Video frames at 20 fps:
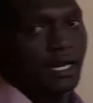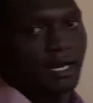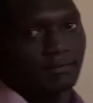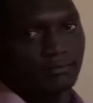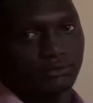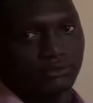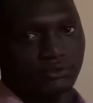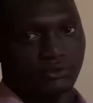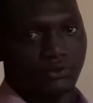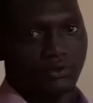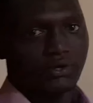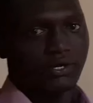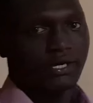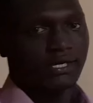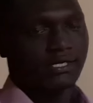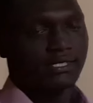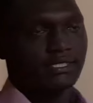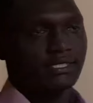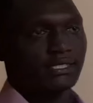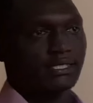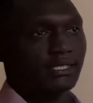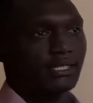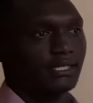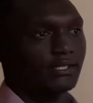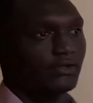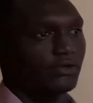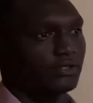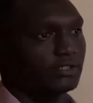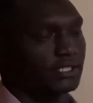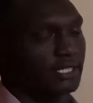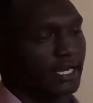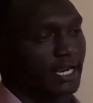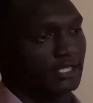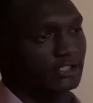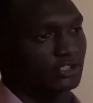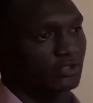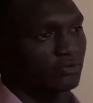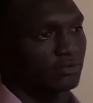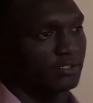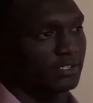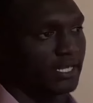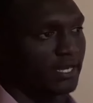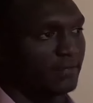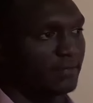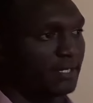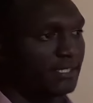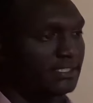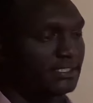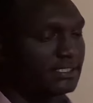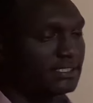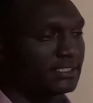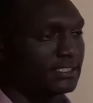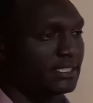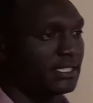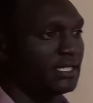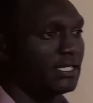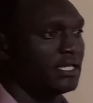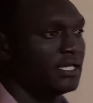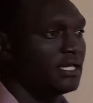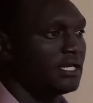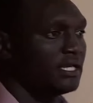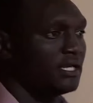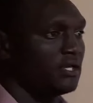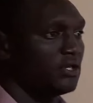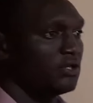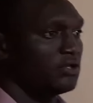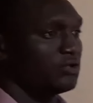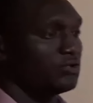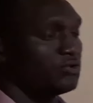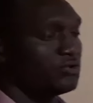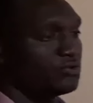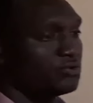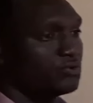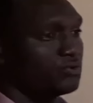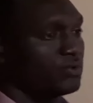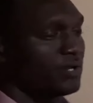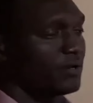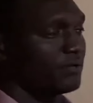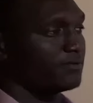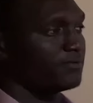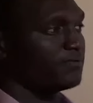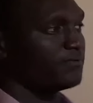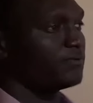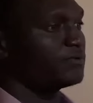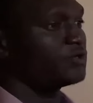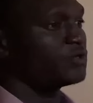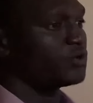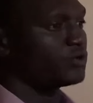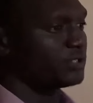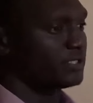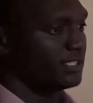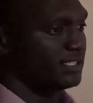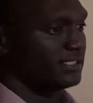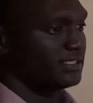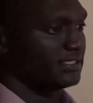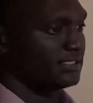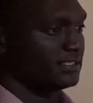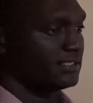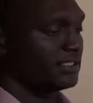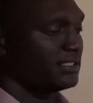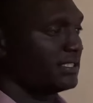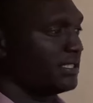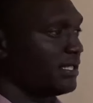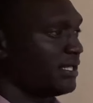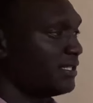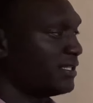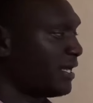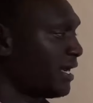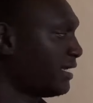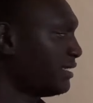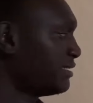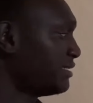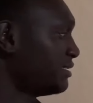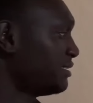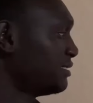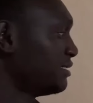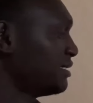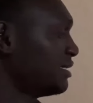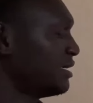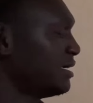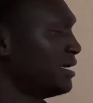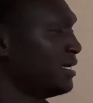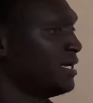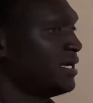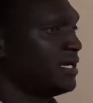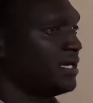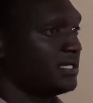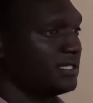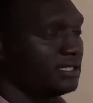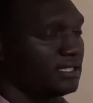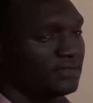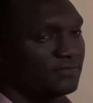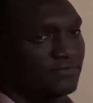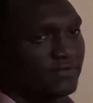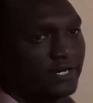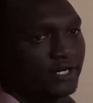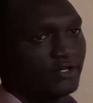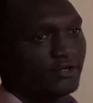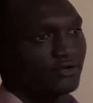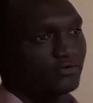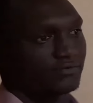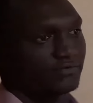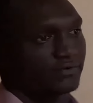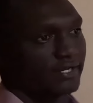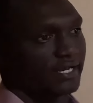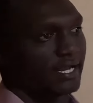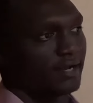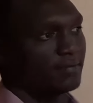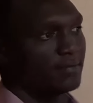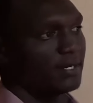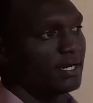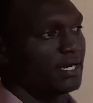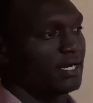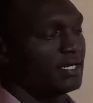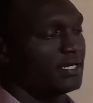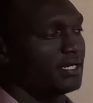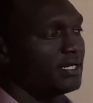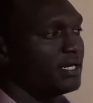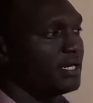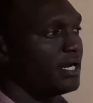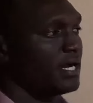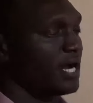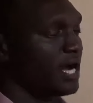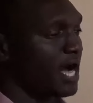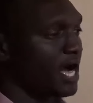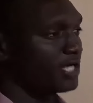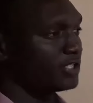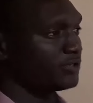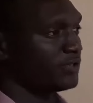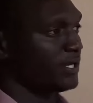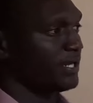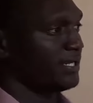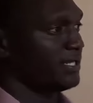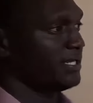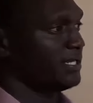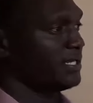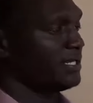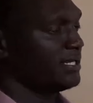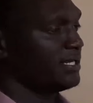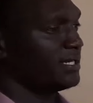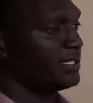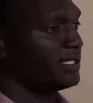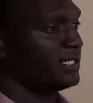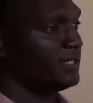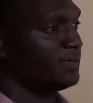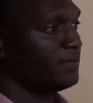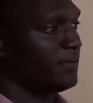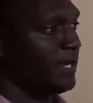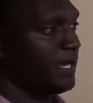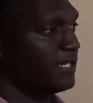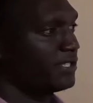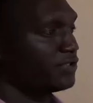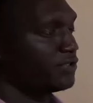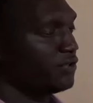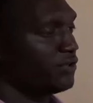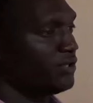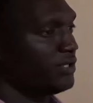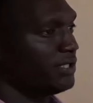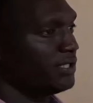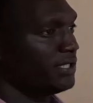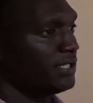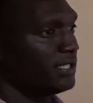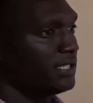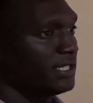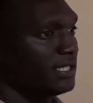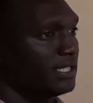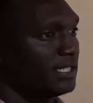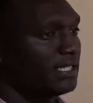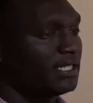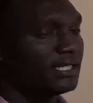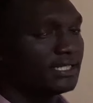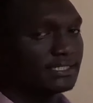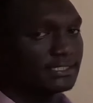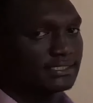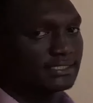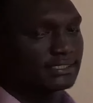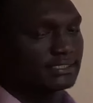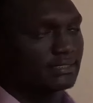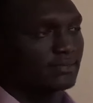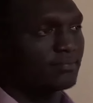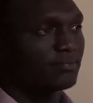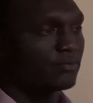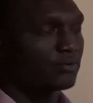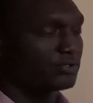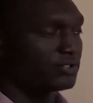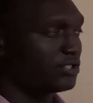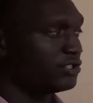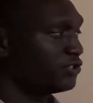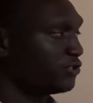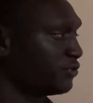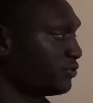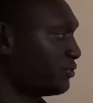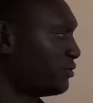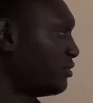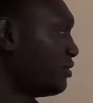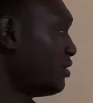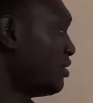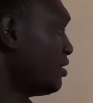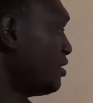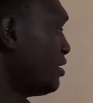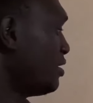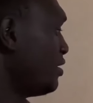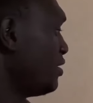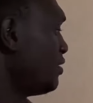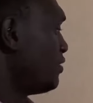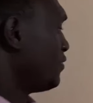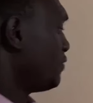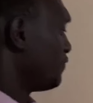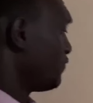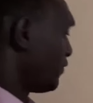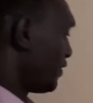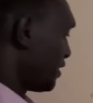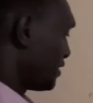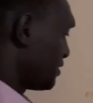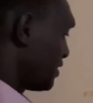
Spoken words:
I'm sure in your interaction with numbers, you could have noticed that the value of the number actually depends on its position. For